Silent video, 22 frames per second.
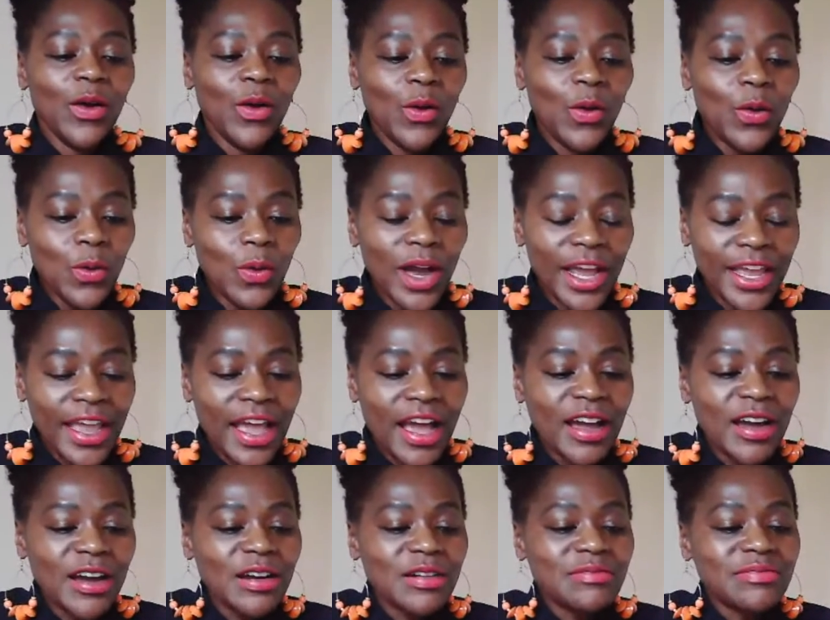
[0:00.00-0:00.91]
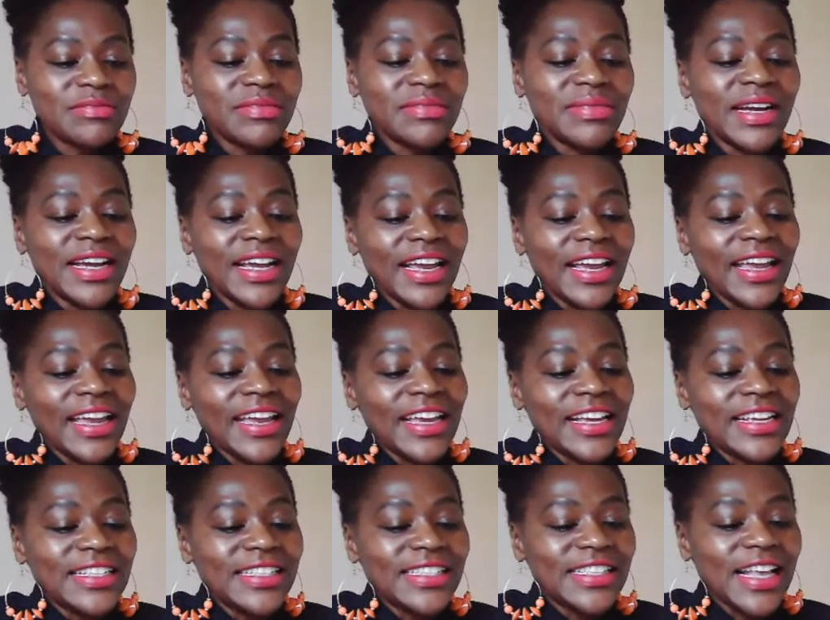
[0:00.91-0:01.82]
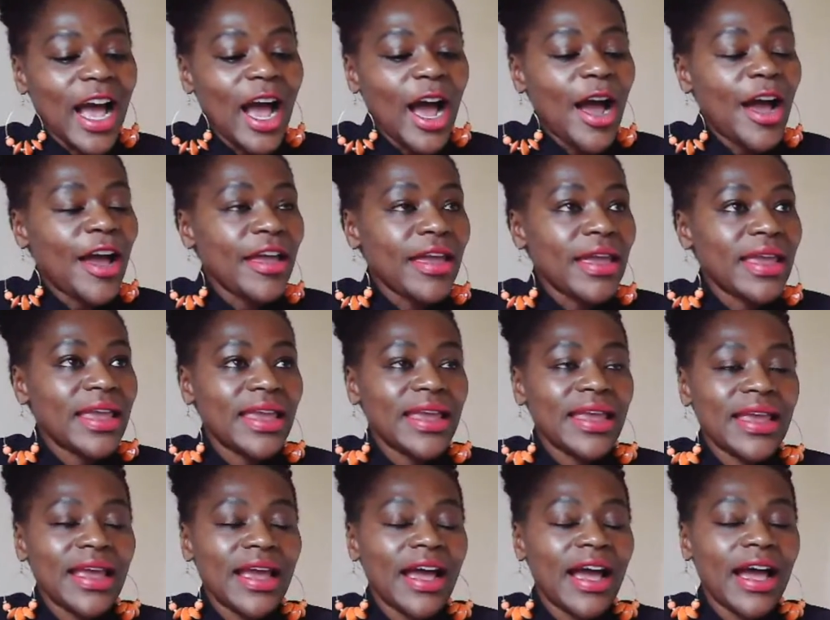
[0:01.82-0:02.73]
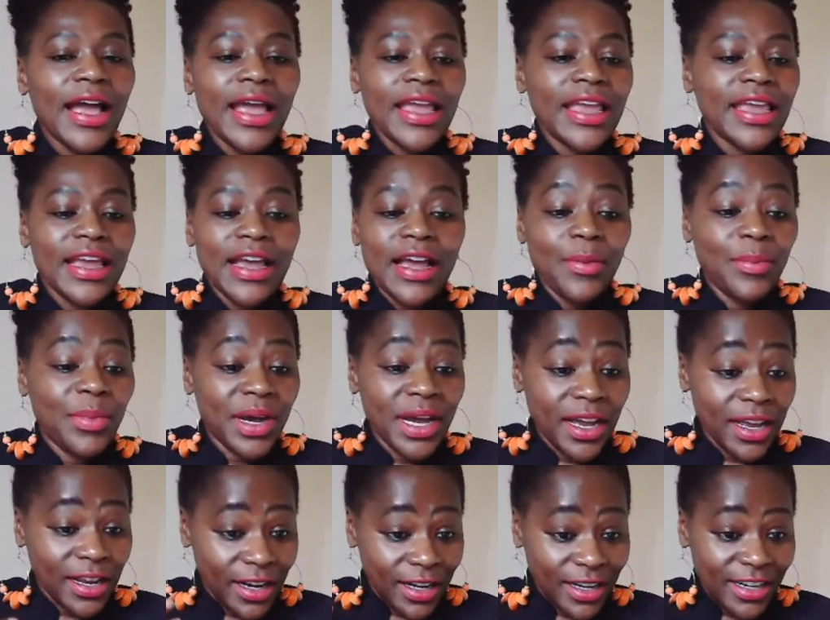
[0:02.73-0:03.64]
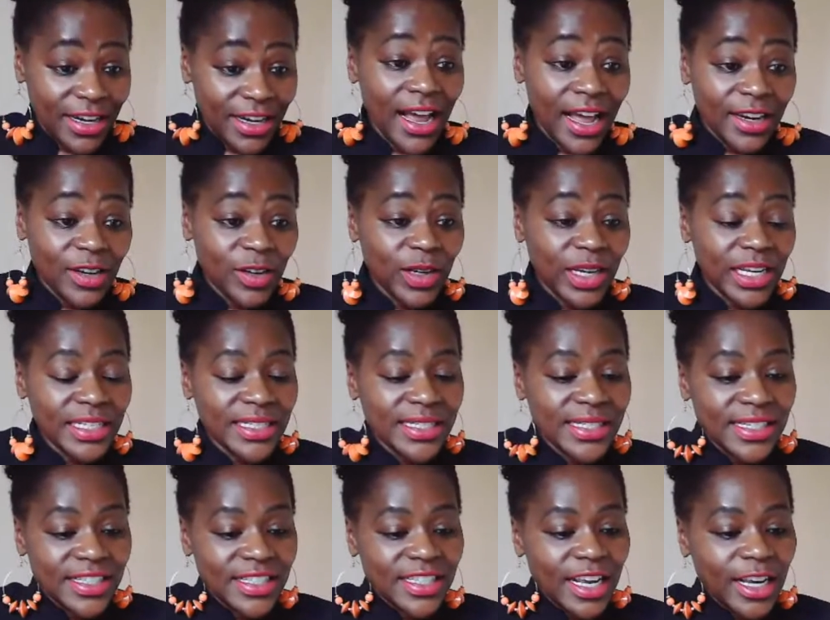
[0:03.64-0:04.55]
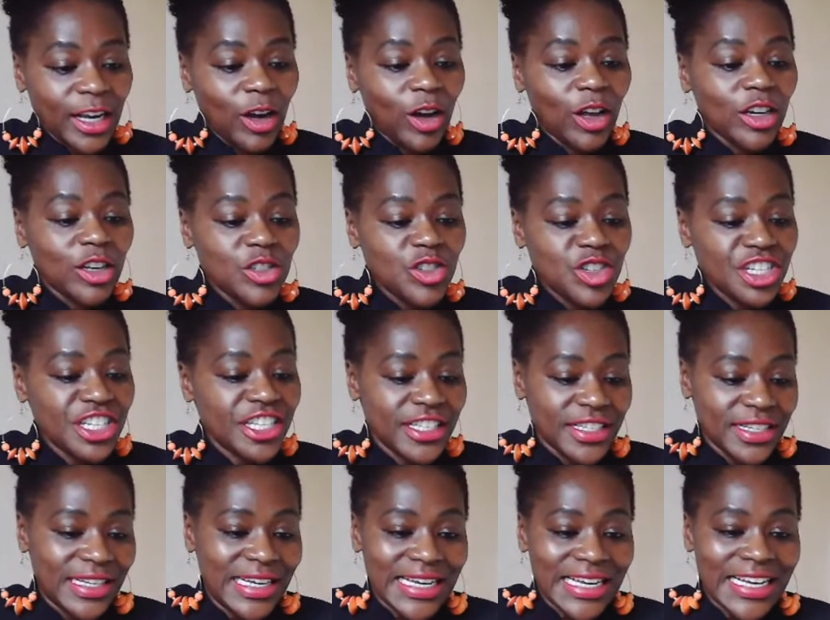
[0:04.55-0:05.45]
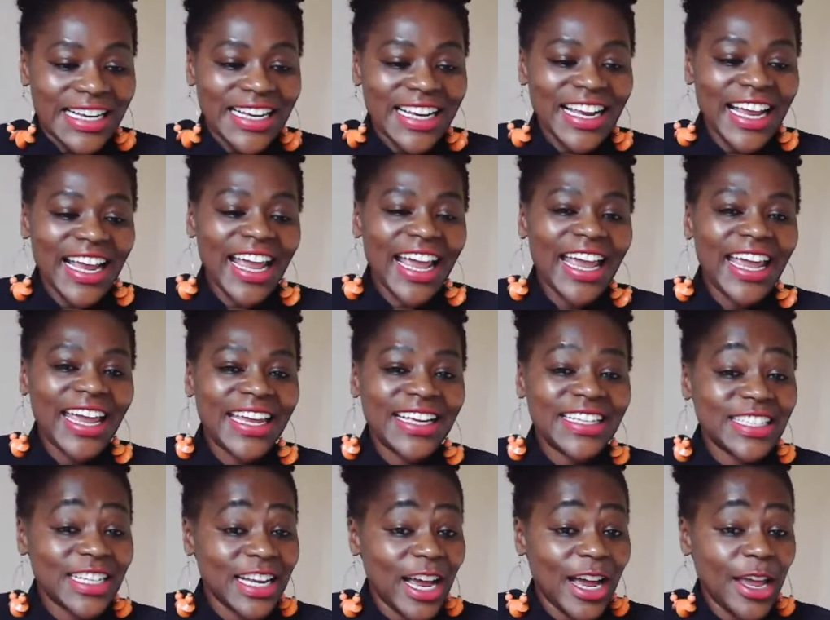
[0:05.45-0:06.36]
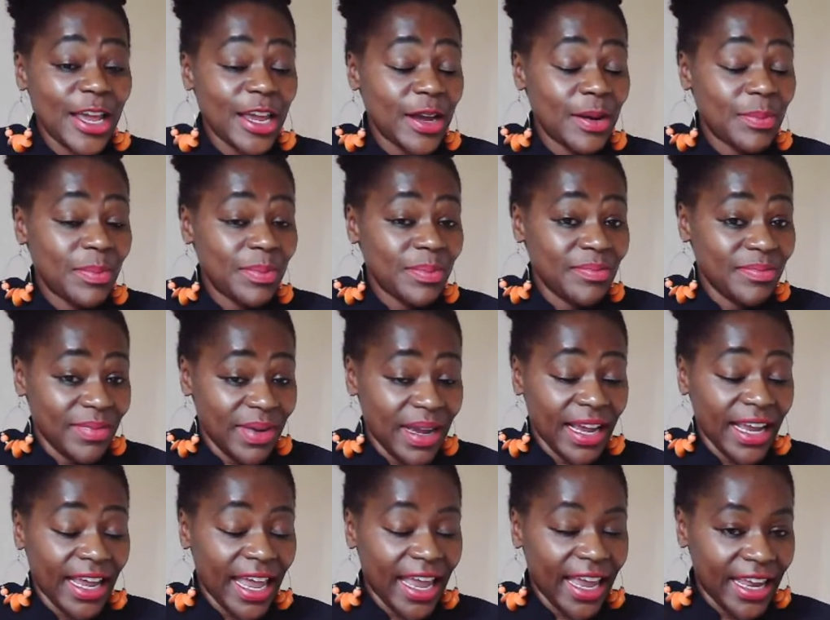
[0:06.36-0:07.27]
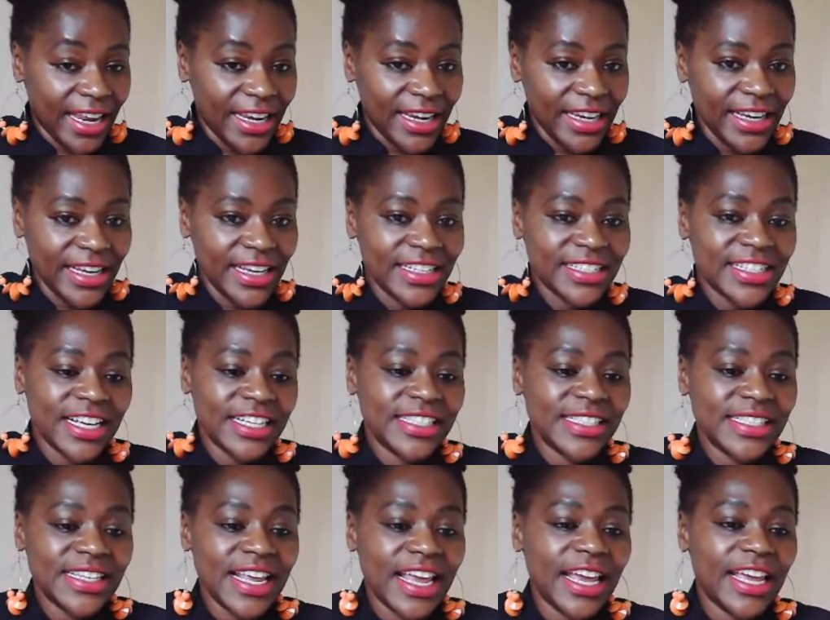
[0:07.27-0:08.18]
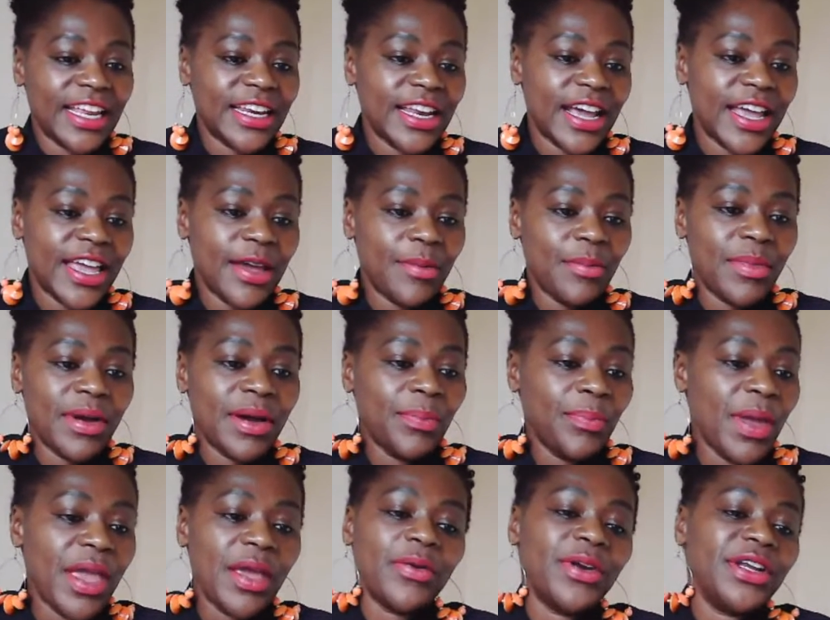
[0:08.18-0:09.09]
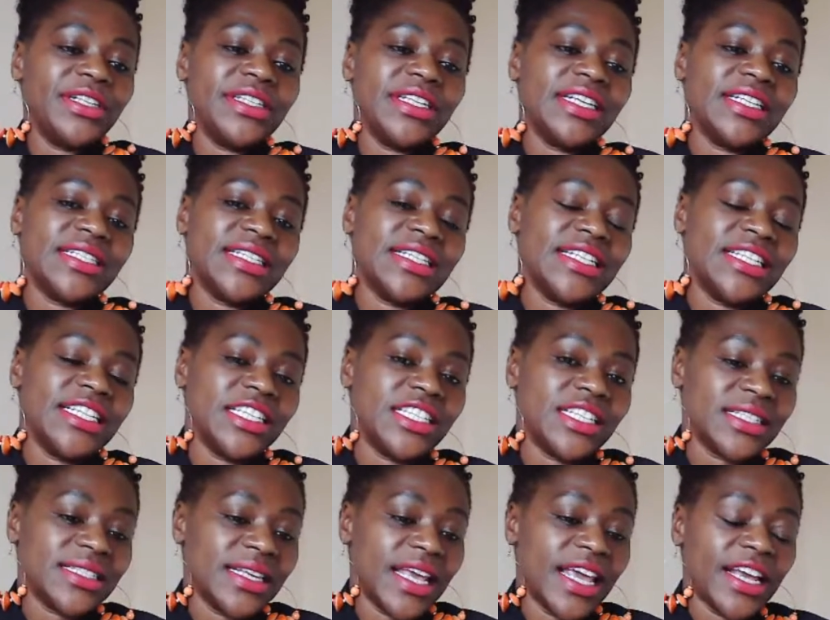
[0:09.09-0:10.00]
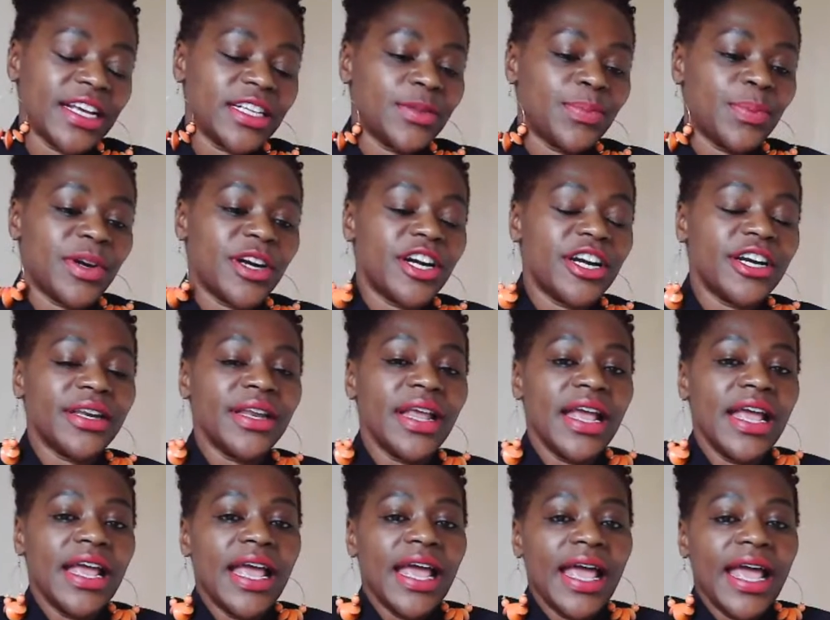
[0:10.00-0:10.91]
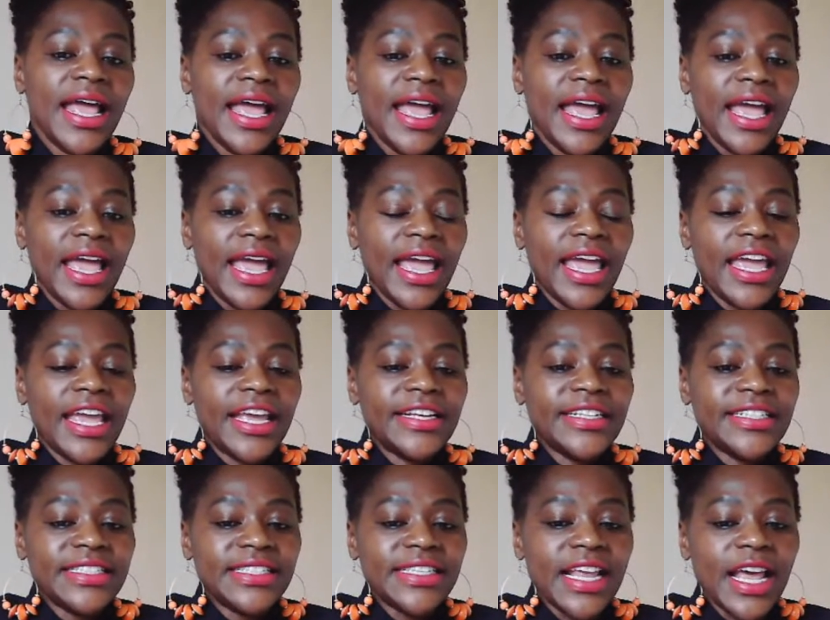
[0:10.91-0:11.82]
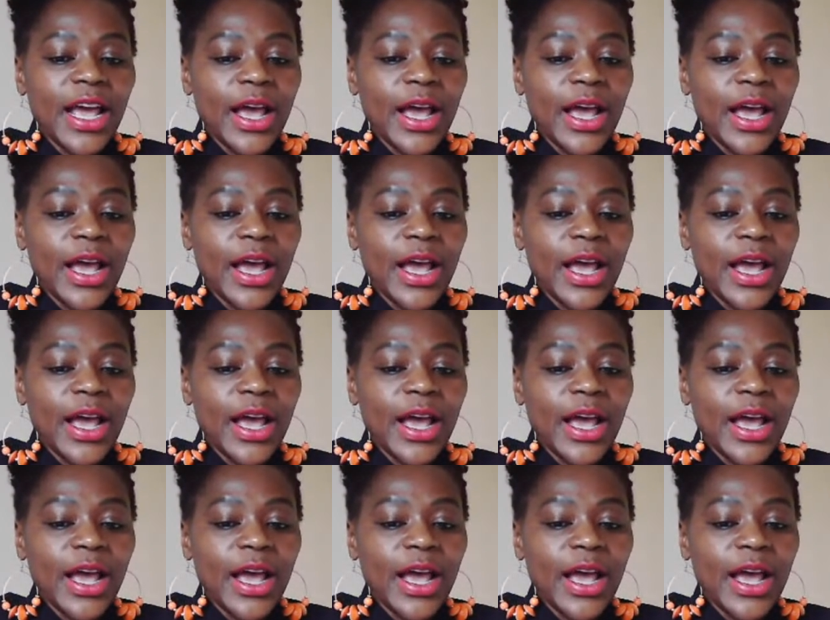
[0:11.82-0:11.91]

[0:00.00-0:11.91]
Who I am is I am an adolescent psychologist, and I am, again, as I said, I am a parenting teenagers expert, and